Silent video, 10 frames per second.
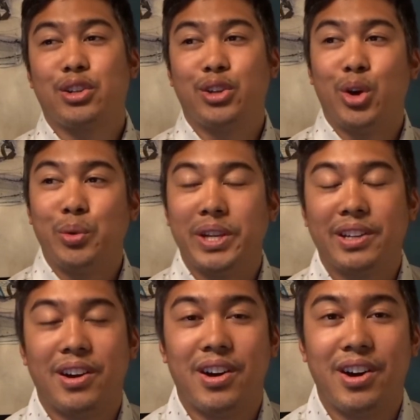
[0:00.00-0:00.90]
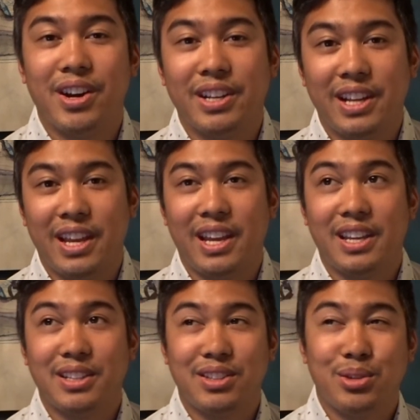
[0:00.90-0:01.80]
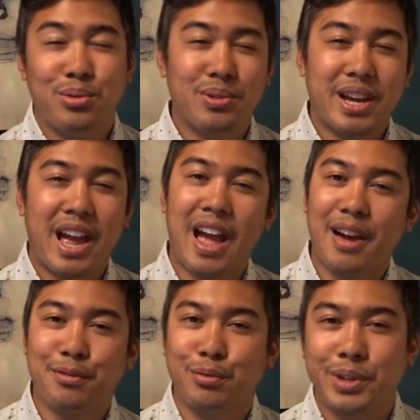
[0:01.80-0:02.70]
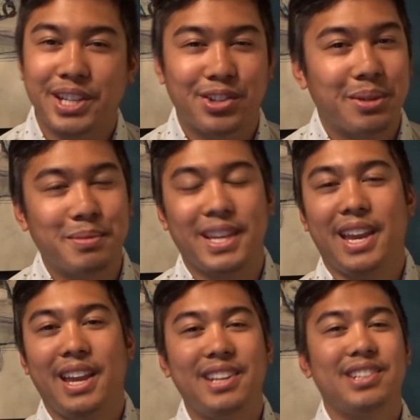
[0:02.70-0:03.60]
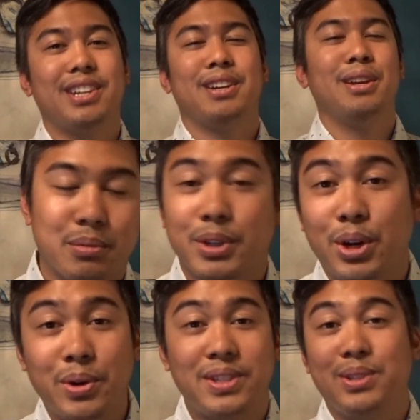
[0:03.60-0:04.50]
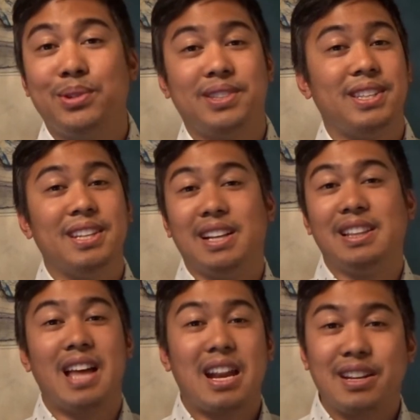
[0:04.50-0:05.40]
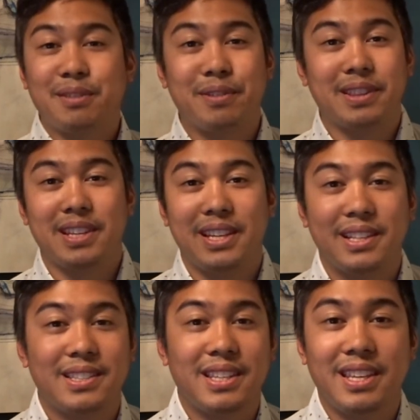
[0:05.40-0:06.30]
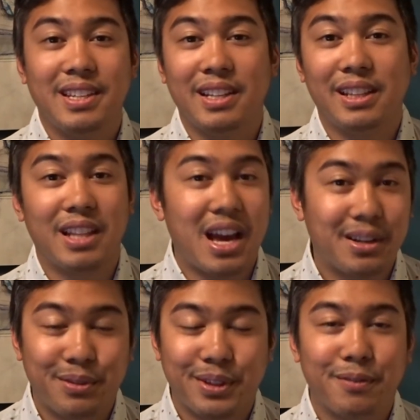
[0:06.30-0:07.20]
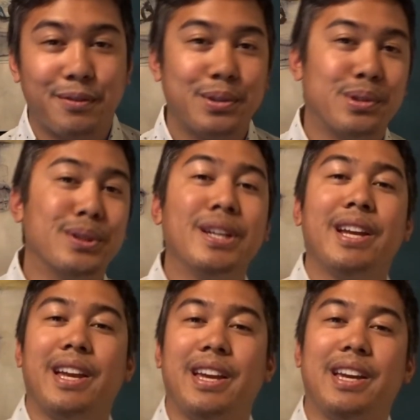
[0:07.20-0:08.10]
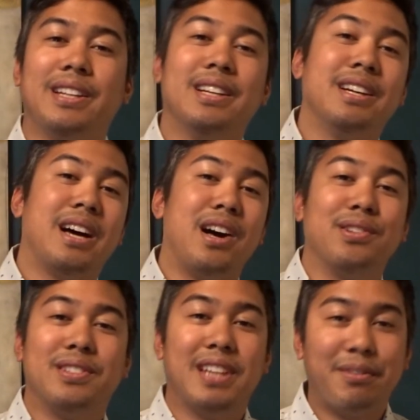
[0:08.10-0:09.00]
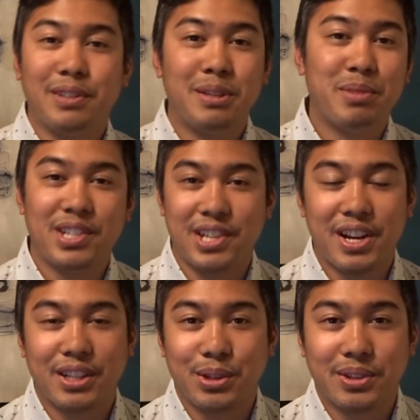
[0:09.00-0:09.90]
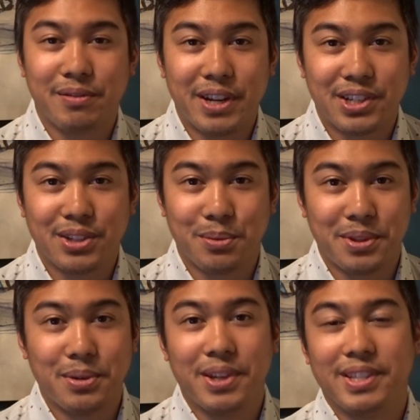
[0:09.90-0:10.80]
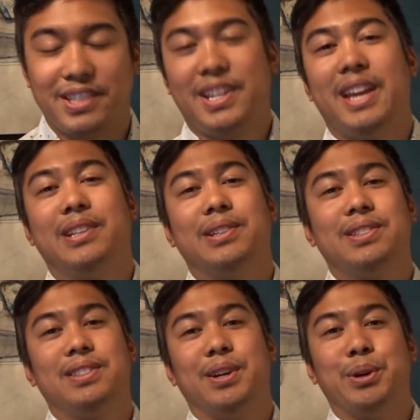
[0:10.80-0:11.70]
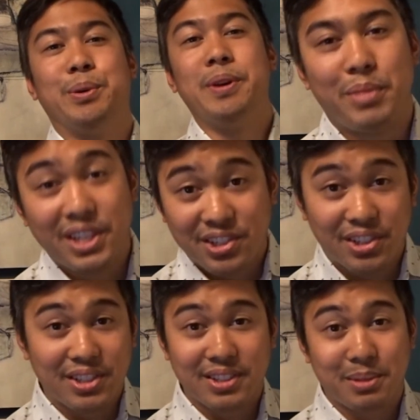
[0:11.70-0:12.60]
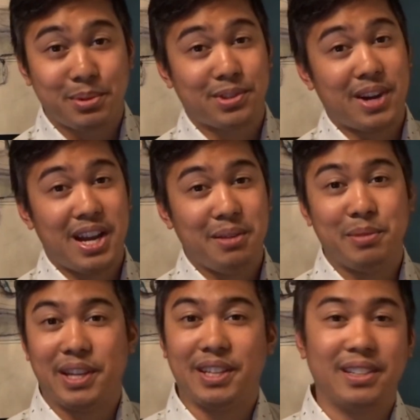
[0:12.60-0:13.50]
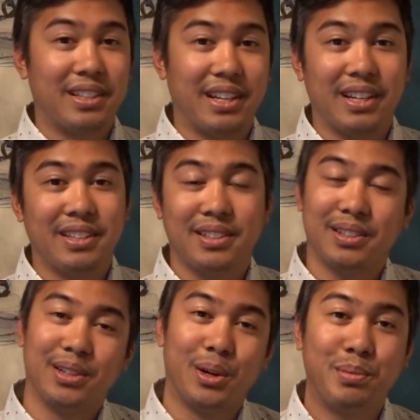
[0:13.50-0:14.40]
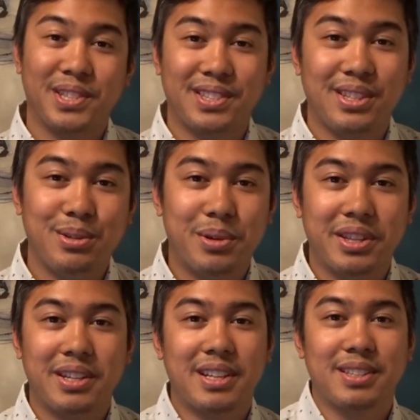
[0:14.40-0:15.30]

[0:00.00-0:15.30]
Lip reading: going on a 2.5-week trip to Asia. We're going to see a lot of different things, eat a lot of good food, and I'll definitely be sharing those adventures with you on this channel. So be sure to subscribe and hope to see you on the next